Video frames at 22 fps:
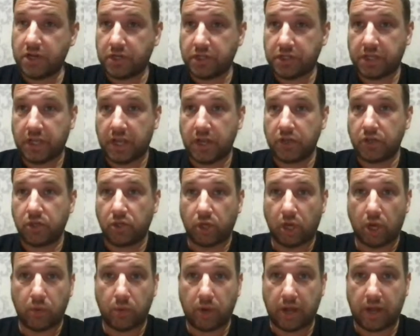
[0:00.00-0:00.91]
ages, Ken. You
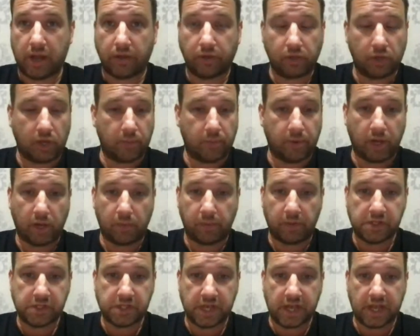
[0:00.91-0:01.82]
know that. You know what I mean? I've
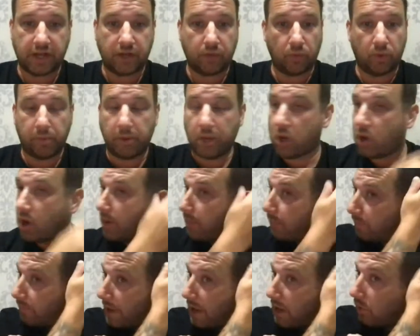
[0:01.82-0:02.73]
been saying that we've been going
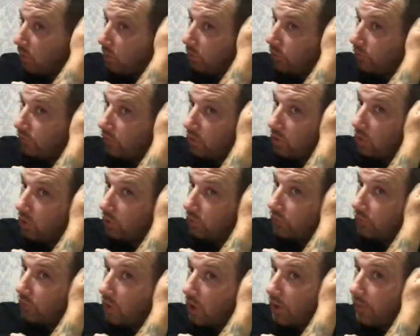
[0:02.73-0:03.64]
backwards for a
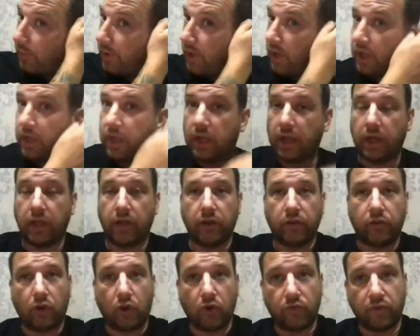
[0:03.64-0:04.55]
long time.
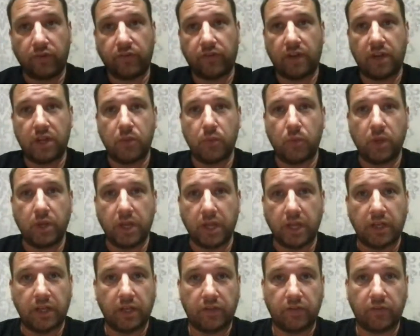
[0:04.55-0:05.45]
And obviously we
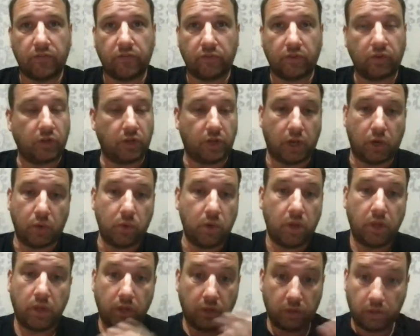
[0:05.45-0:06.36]
needed to, you know,